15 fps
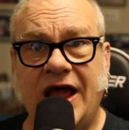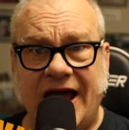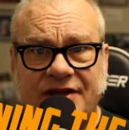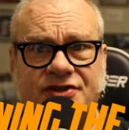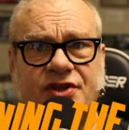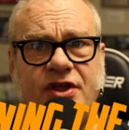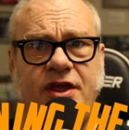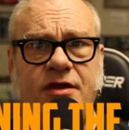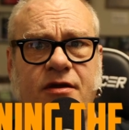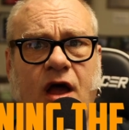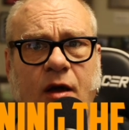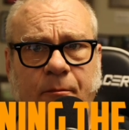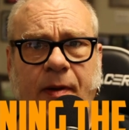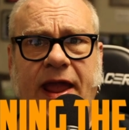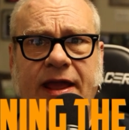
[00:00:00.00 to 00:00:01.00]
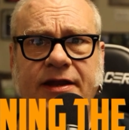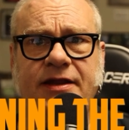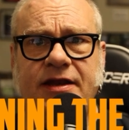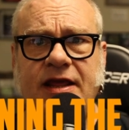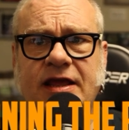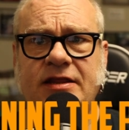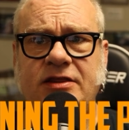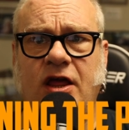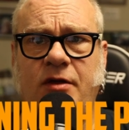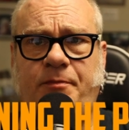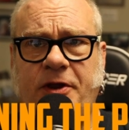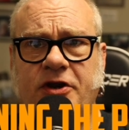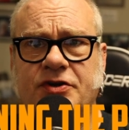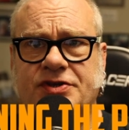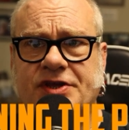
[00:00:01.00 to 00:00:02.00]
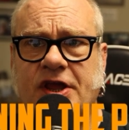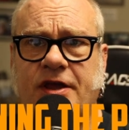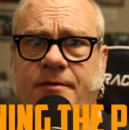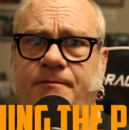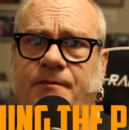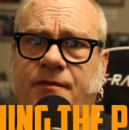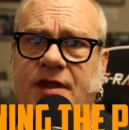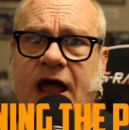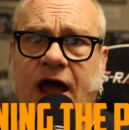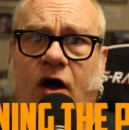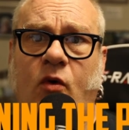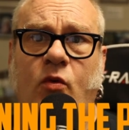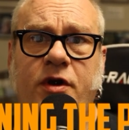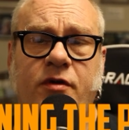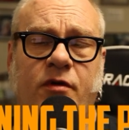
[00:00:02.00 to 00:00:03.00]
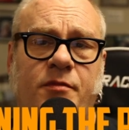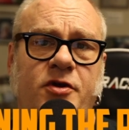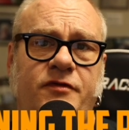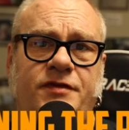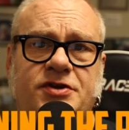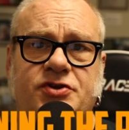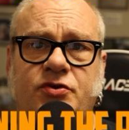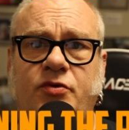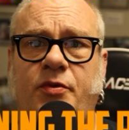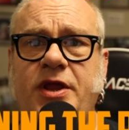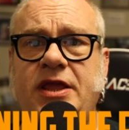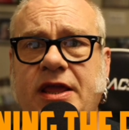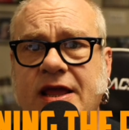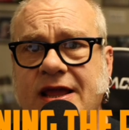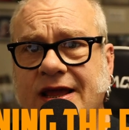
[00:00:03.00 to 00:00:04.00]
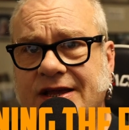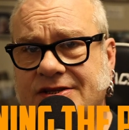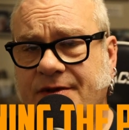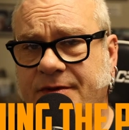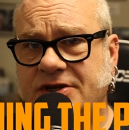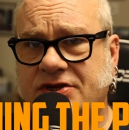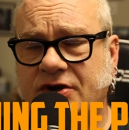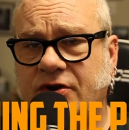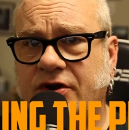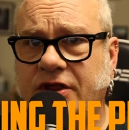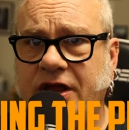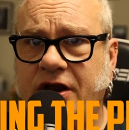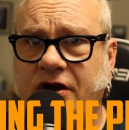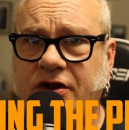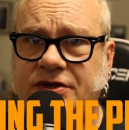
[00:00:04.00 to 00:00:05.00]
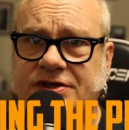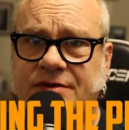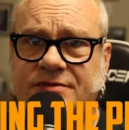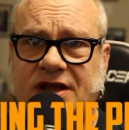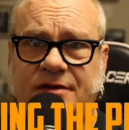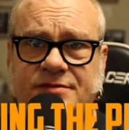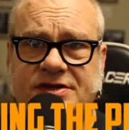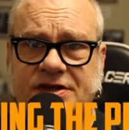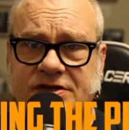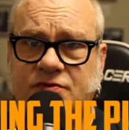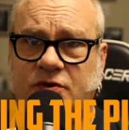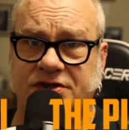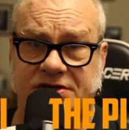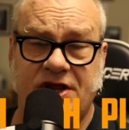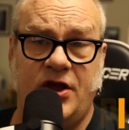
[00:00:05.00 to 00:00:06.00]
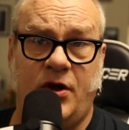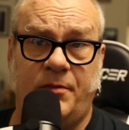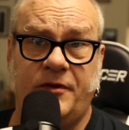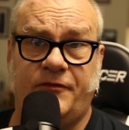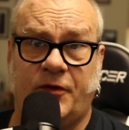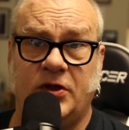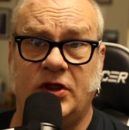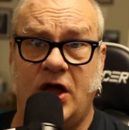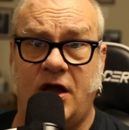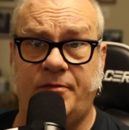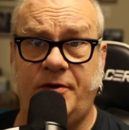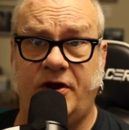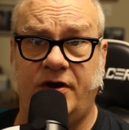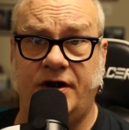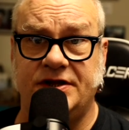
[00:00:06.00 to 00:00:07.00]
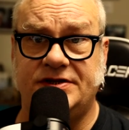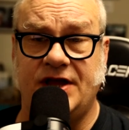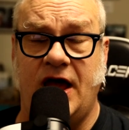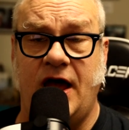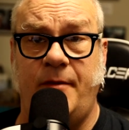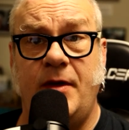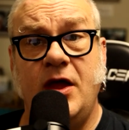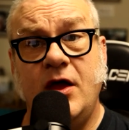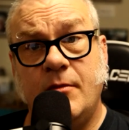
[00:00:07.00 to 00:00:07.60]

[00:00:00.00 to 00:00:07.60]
Lastly, abandoning the piercing. Now, when you remove the jewelry, as I mentioned earlier, sometimes these will stay open for a long period of time.